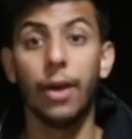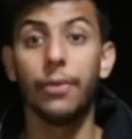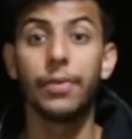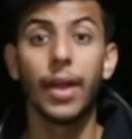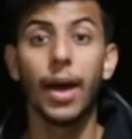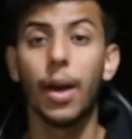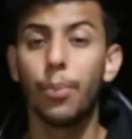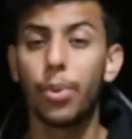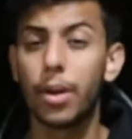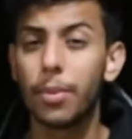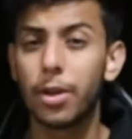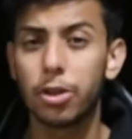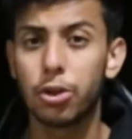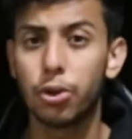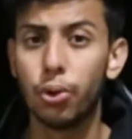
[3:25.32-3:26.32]
Now for that, I pretty
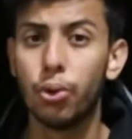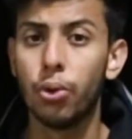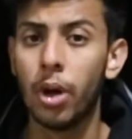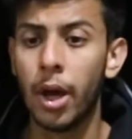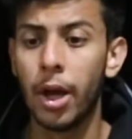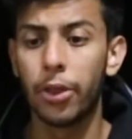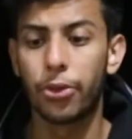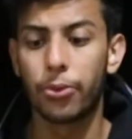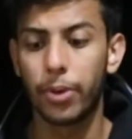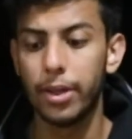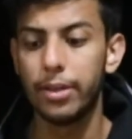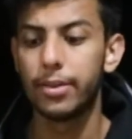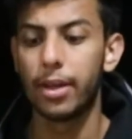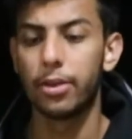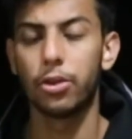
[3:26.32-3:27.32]
much do
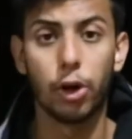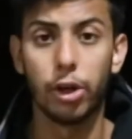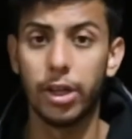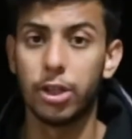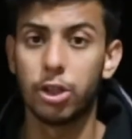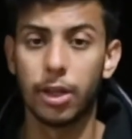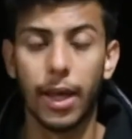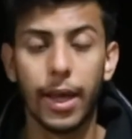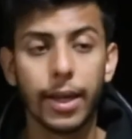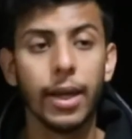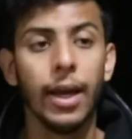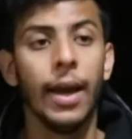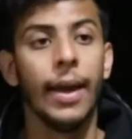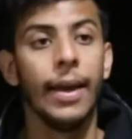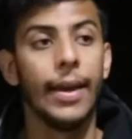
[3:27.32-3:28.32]
3 sets on each leg.
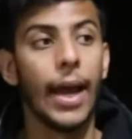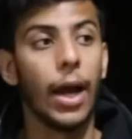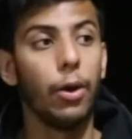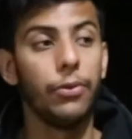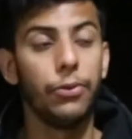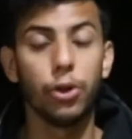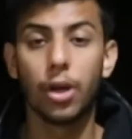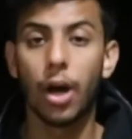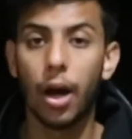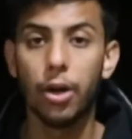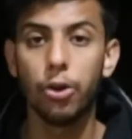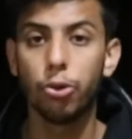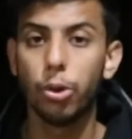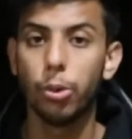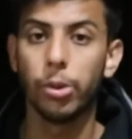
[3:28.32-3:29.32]
Now if you
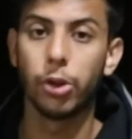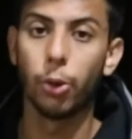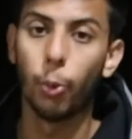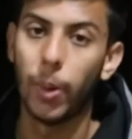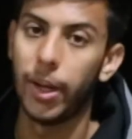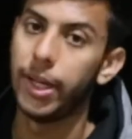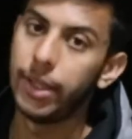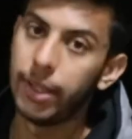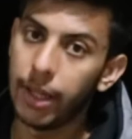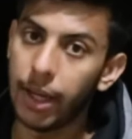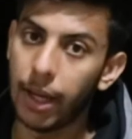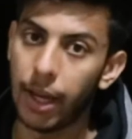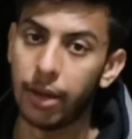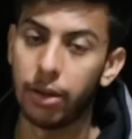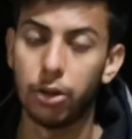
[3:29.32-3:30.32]
can't do it with the weight
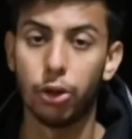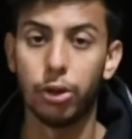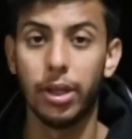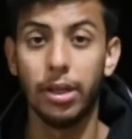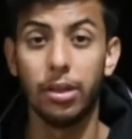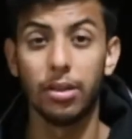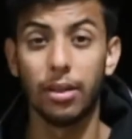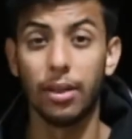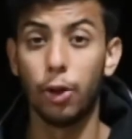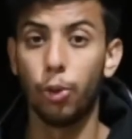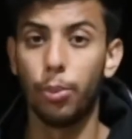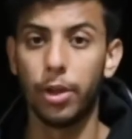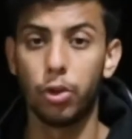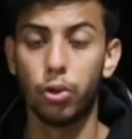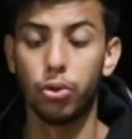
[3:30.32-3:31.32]
yet and your knee's a
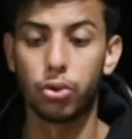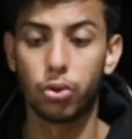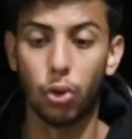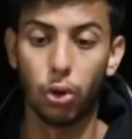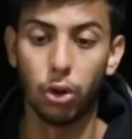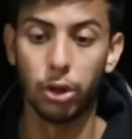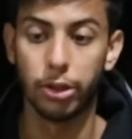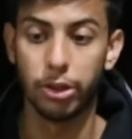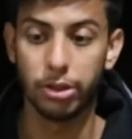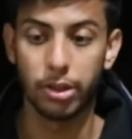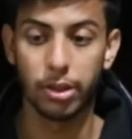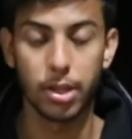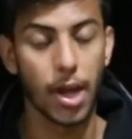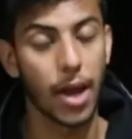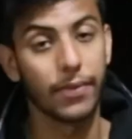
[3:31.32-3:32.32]
little bit too sore, just
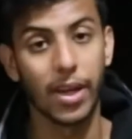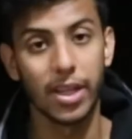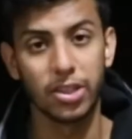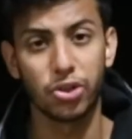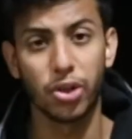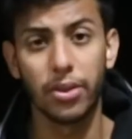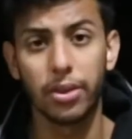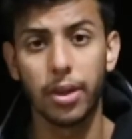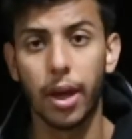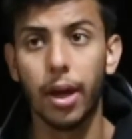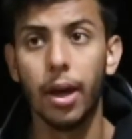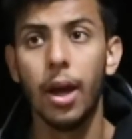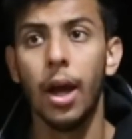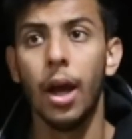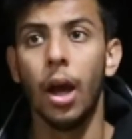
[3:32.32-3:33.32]
doesn't have that strength
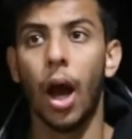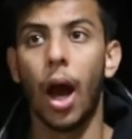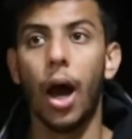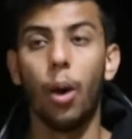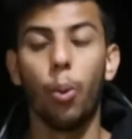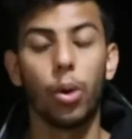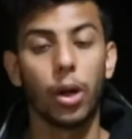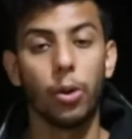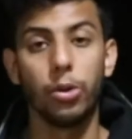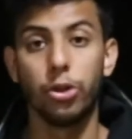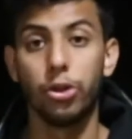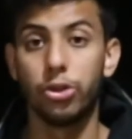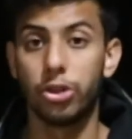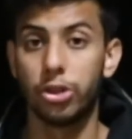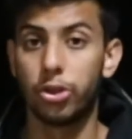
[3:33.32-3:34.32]
yet, what I would
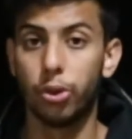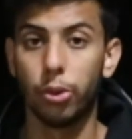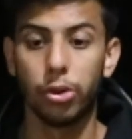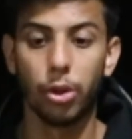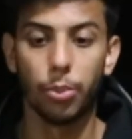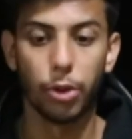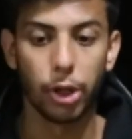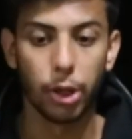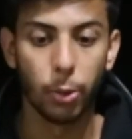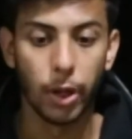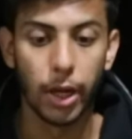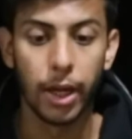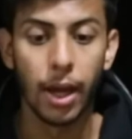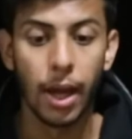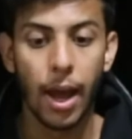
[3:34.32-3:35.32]
do is just do it with your body
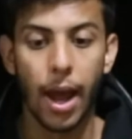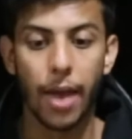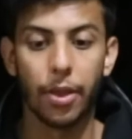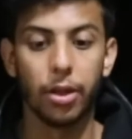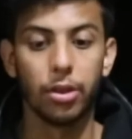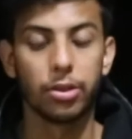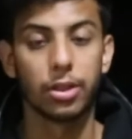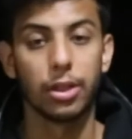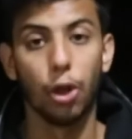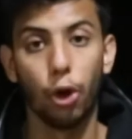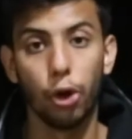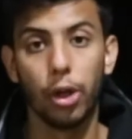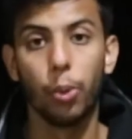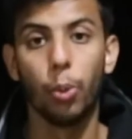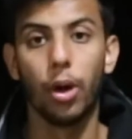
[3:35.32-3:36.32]
weight and then
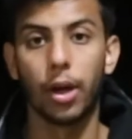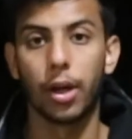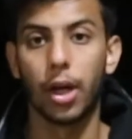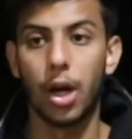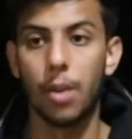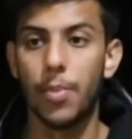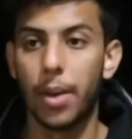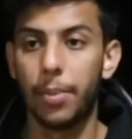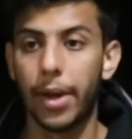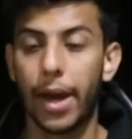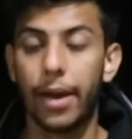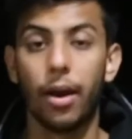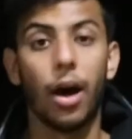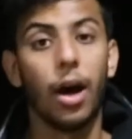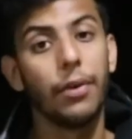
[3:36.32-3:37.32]
slowly work up, maybe
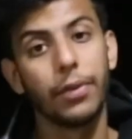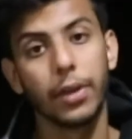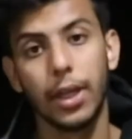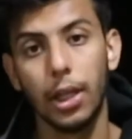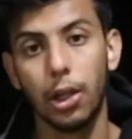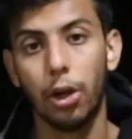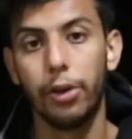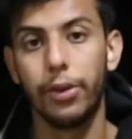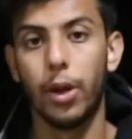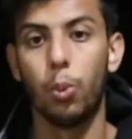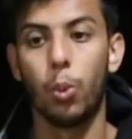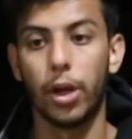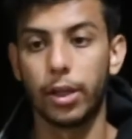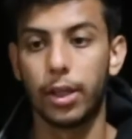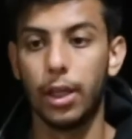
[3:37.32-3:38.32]
add half a kilo,
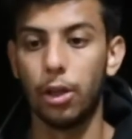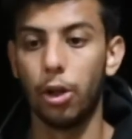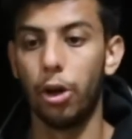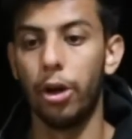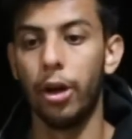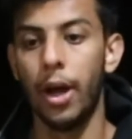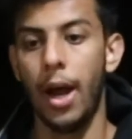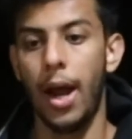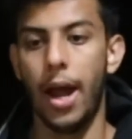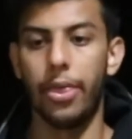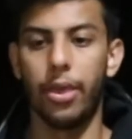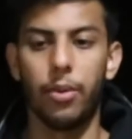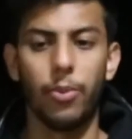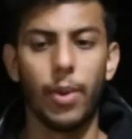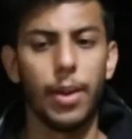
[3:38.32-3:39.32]
then 1 kilo,
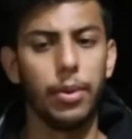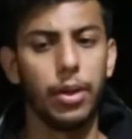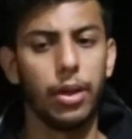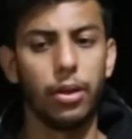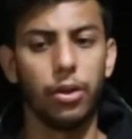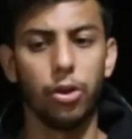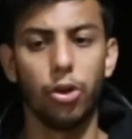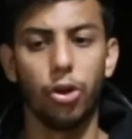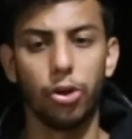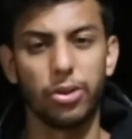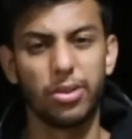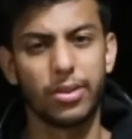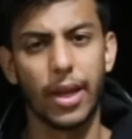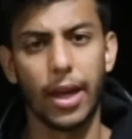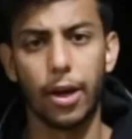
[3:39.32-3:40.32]
and then maybe, you know,
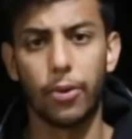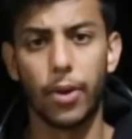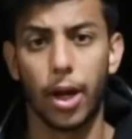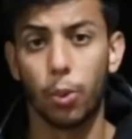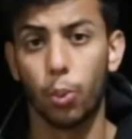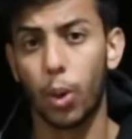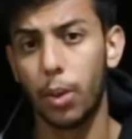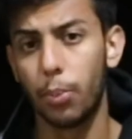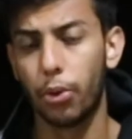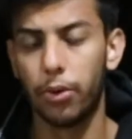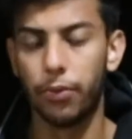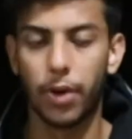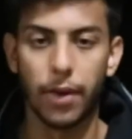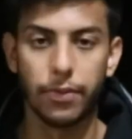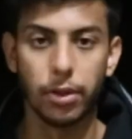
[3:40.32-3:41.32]
stay around
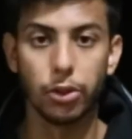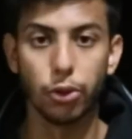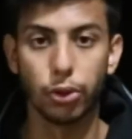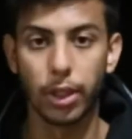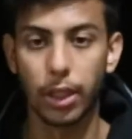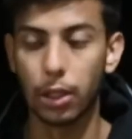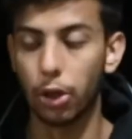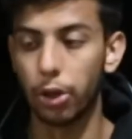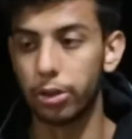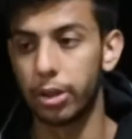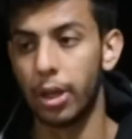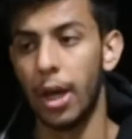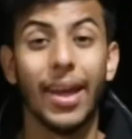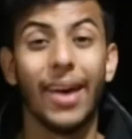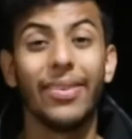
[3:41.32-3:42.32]
1.5 to 2
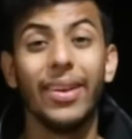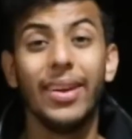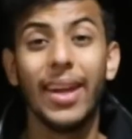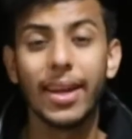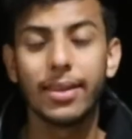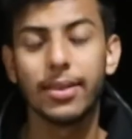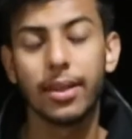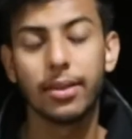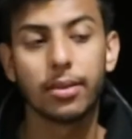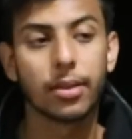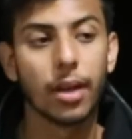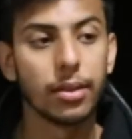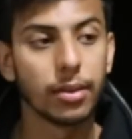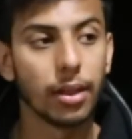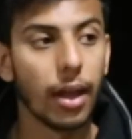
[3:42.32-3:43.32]
kilos. Now the next
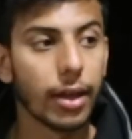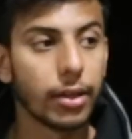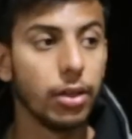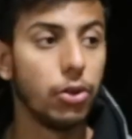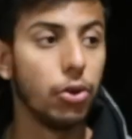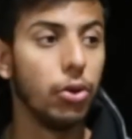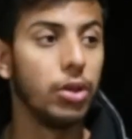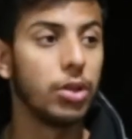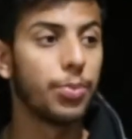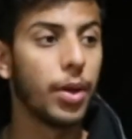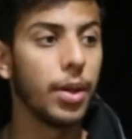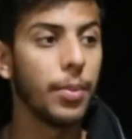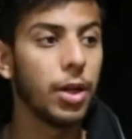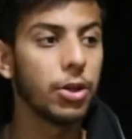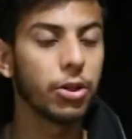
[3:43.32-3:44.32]
exercise I like to do is
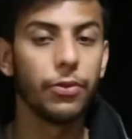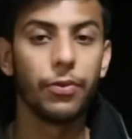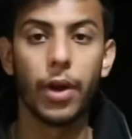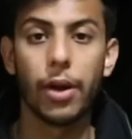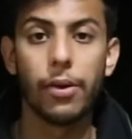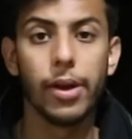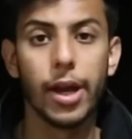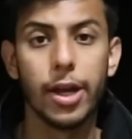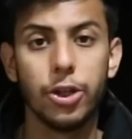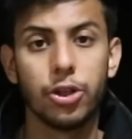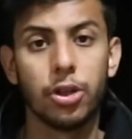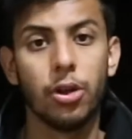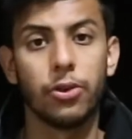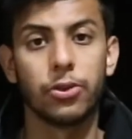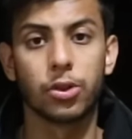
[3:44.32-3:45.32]
pretty much a
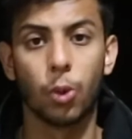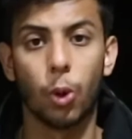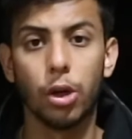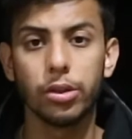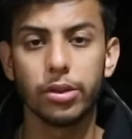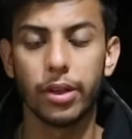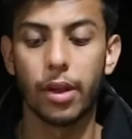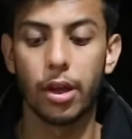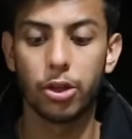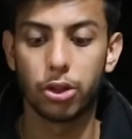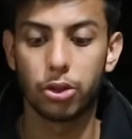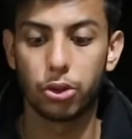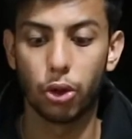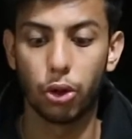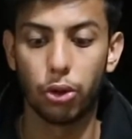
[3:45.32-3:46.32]
variation of squats, and then
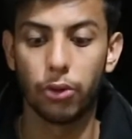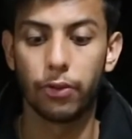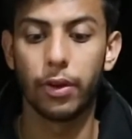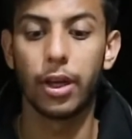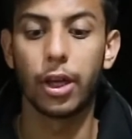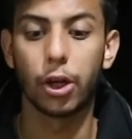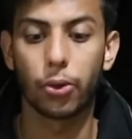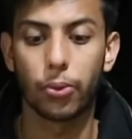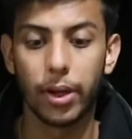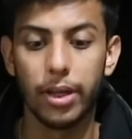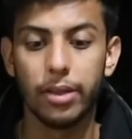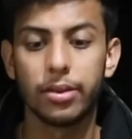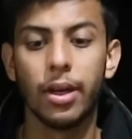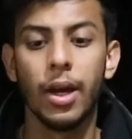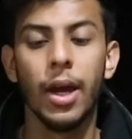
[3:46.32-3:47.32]
just sort of
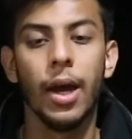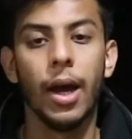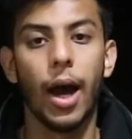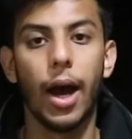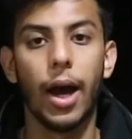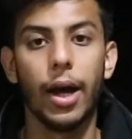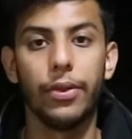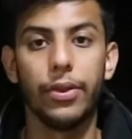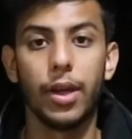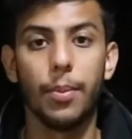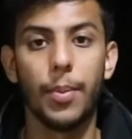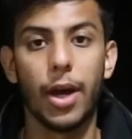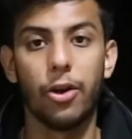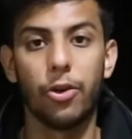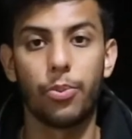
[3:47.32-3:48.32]
increase the
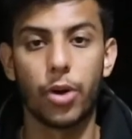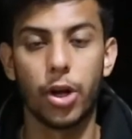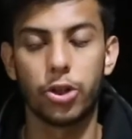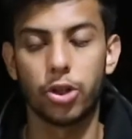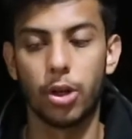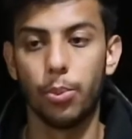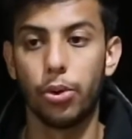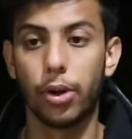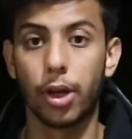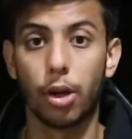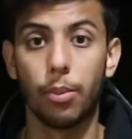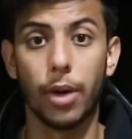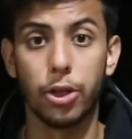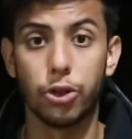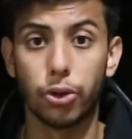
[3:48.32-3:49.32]
amount of pressure I'm putting
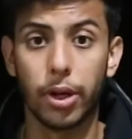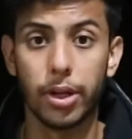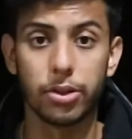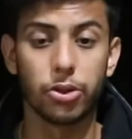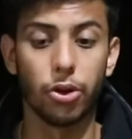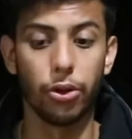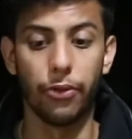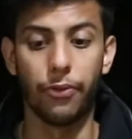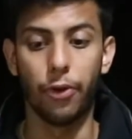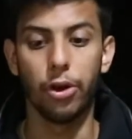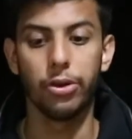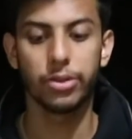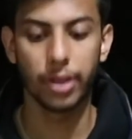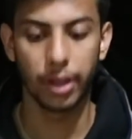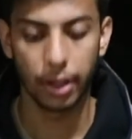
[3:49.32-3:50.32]
on my joint. So the
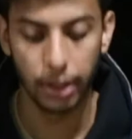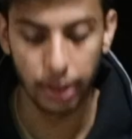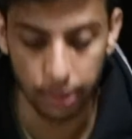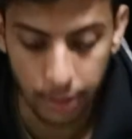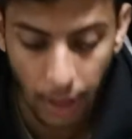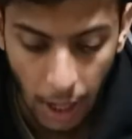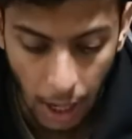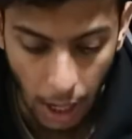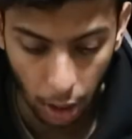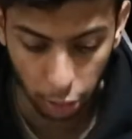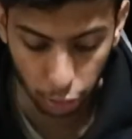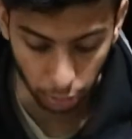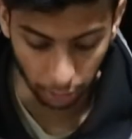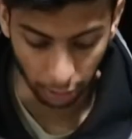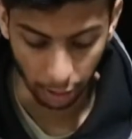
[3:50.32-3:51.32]
first thing is I'll
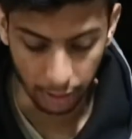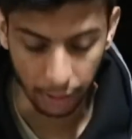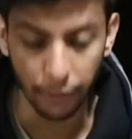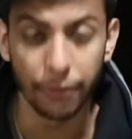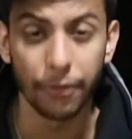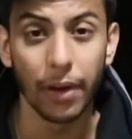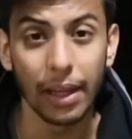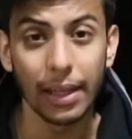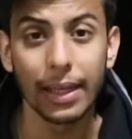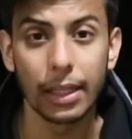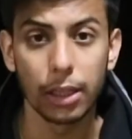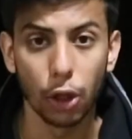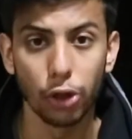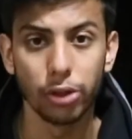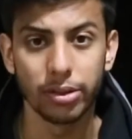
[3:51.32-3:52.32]
do a fairly
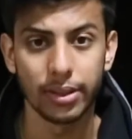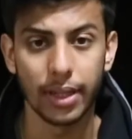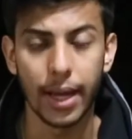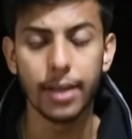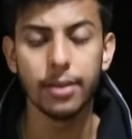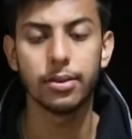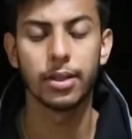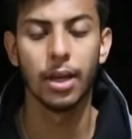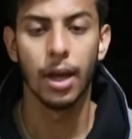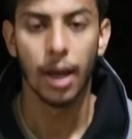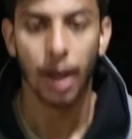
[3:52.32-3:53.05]
close stance,